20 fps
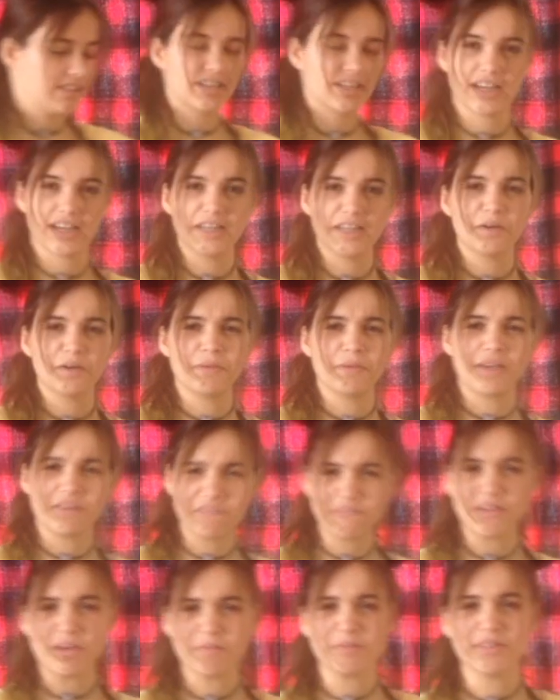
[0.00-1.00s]
I am a
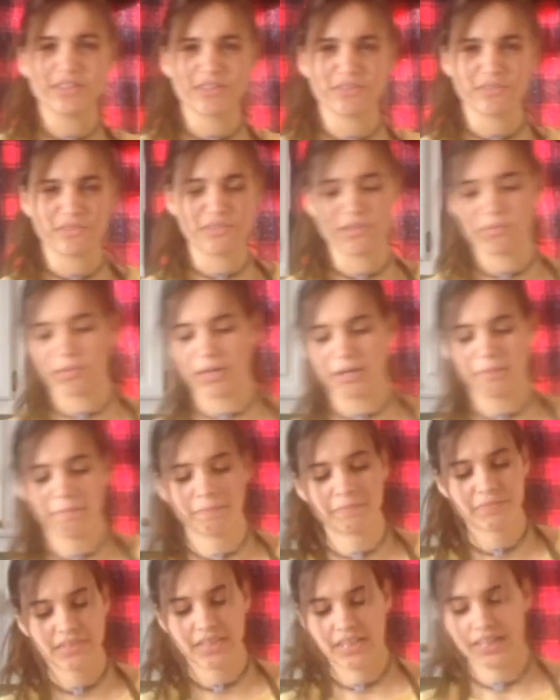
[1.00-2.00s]
famous YouTuber